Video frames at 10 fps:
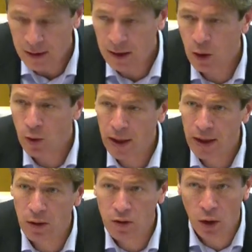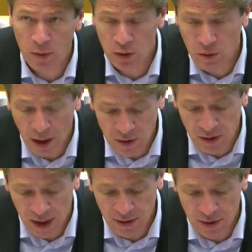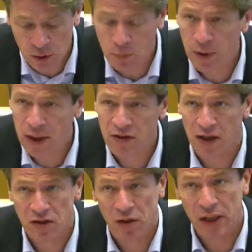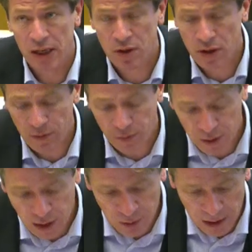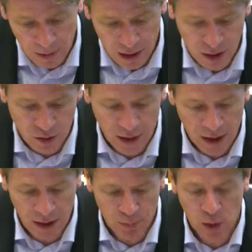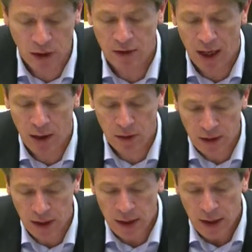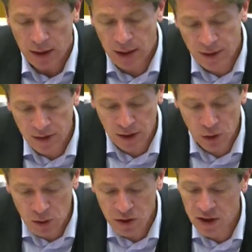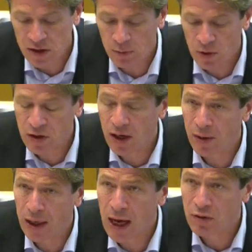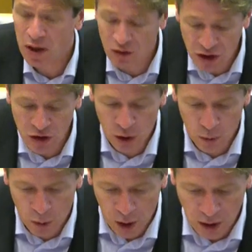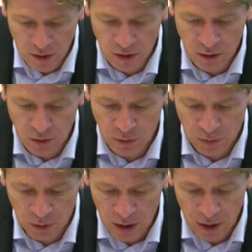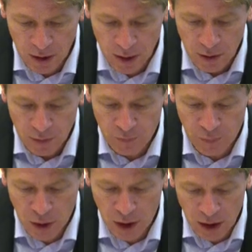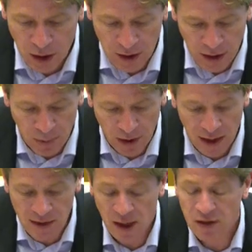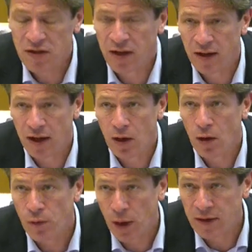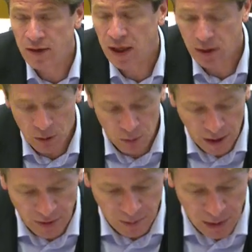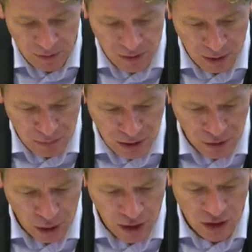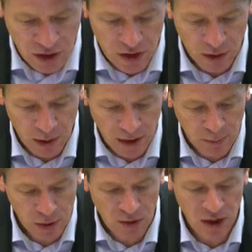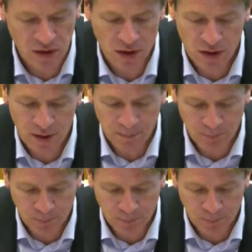Now, already in October 2018, your predecessor, and he was not very green, Mario Draghi, pointed out that the Eurosystem was carrying out additional works to further deepen its understanding of rating methodologies and rating processes.